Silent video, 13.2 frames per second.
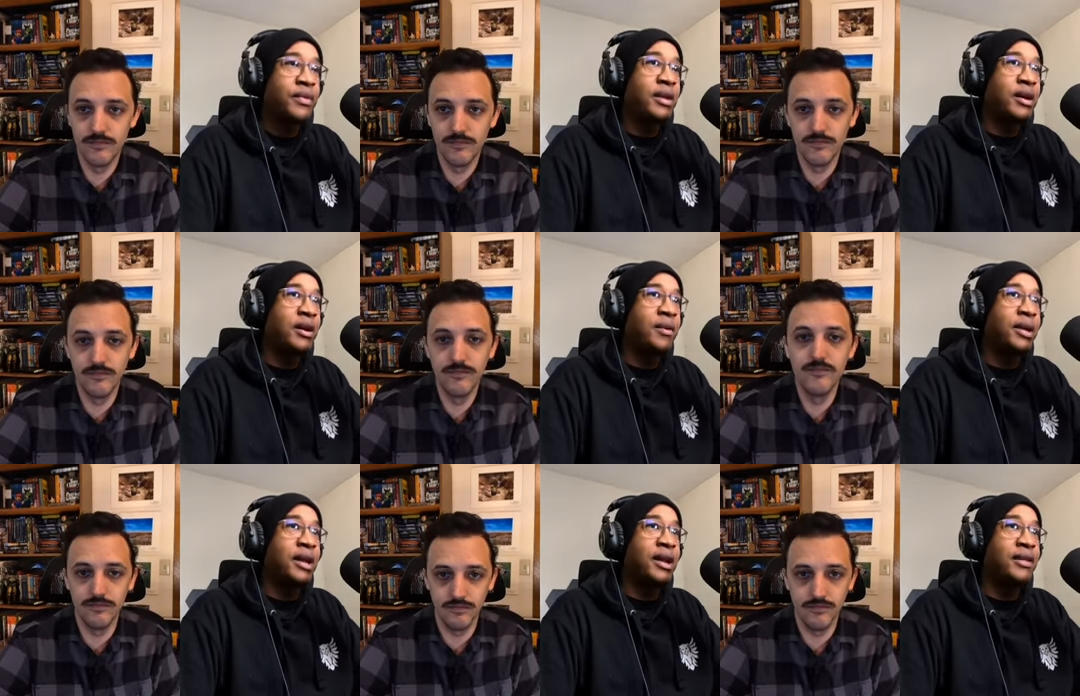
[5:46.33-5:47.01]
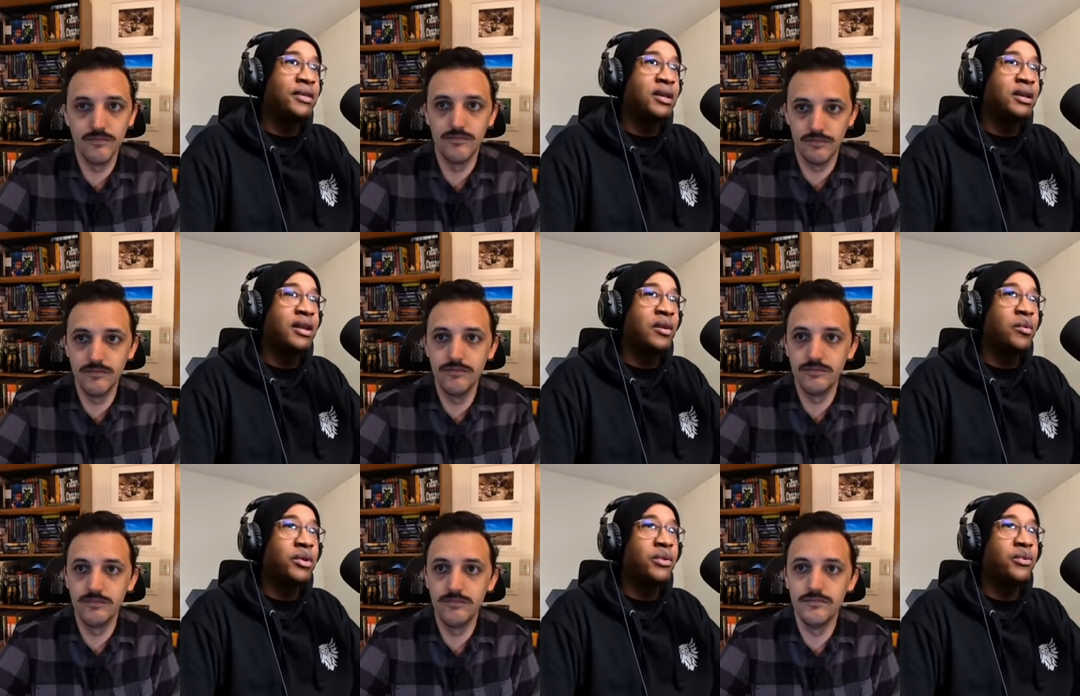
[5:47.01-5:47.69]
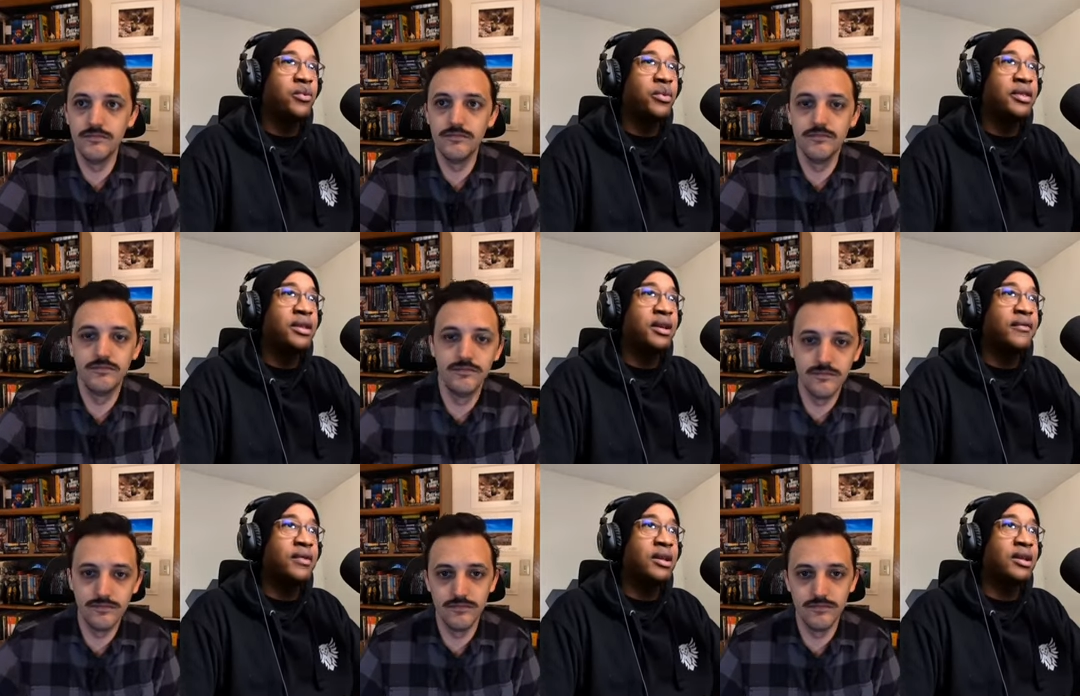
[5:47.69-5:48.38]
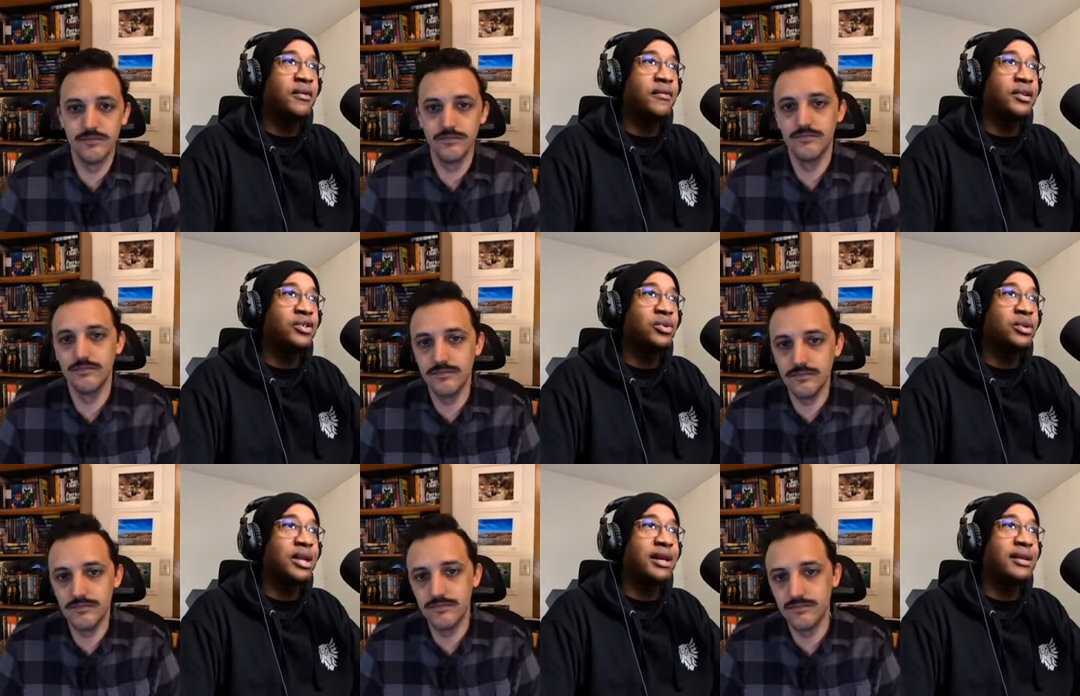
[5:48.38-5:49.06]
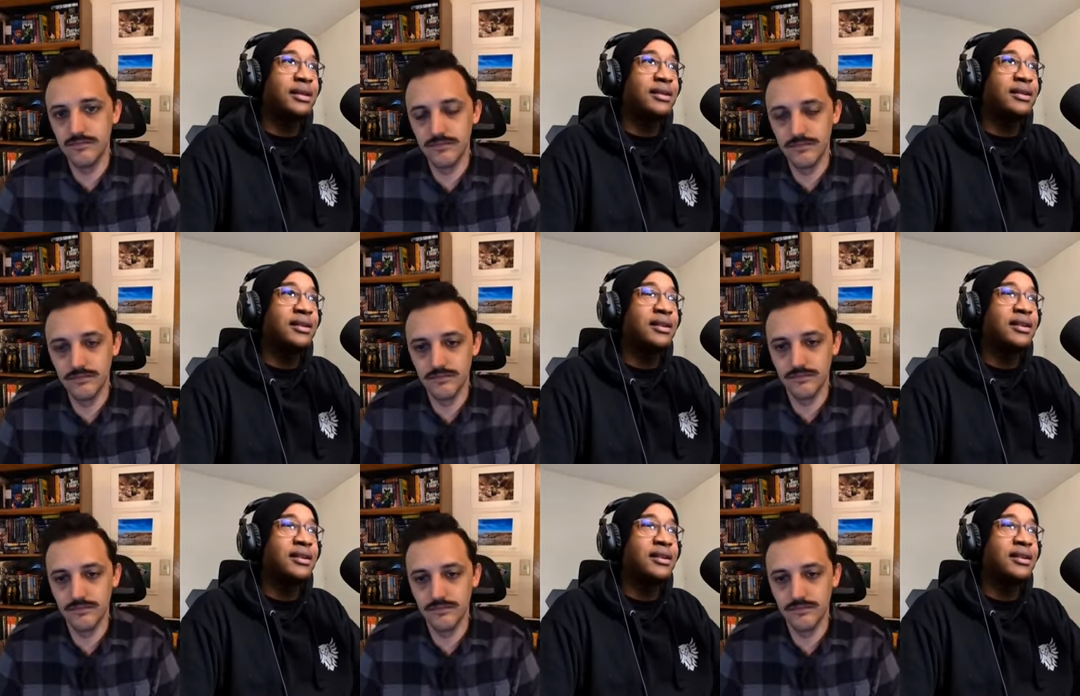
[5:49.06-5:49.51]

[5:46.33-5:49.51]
Speaker 1: Um, and I think that when you, we think of an individual that can